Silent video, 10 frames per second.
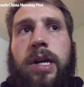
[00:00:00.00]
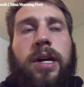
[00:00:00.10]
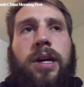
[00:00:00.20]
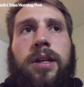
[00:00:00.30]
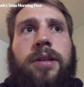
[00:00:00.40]

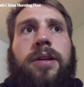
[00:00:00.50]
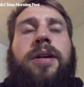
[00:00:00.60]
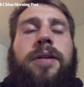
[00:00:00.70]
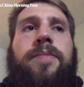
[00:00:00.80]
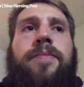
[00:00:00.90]
and
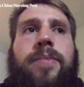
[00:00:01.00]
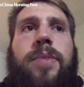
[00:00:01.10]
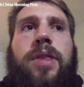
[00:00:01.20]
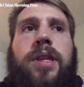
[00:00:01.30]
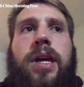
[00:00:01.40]

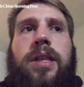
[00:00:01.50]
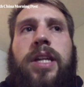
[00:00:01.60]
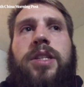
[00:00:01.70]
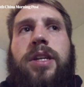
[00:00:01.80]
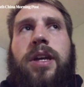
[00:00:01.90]

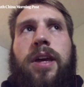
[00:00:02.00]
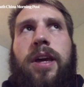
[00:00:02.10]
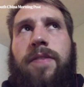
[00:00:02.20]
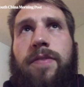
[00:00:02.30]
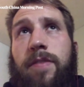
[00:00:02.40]
that's
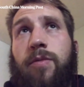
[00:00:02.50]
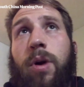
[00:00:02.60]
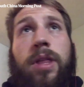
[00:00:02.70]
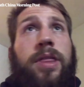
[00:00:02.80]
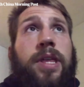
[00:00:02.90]
if
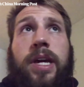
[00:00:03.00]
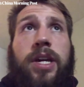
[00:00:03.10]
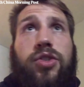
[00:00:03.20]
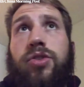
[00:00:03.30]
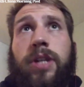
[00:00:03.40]
one thing
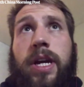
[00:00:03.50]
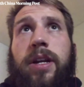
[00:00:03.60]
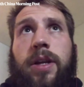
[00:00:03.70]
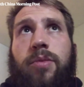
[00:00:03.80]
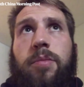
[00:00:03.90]
has stood
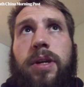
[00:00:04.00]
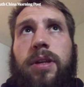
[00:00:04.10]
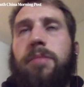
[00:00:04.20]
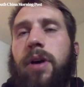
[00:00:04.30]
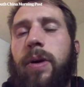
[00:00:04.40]
out, it would
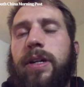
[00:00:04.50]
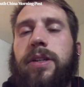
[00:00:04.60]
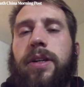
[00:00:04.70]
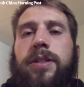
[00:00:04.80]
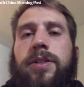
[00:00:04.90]
be my
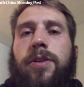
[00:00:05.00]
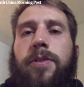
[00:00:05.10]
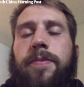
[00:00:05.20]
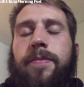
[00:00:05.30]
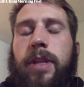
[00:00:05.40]
wrestling. So
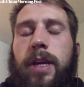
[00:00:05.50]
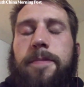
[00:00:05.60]
yeah.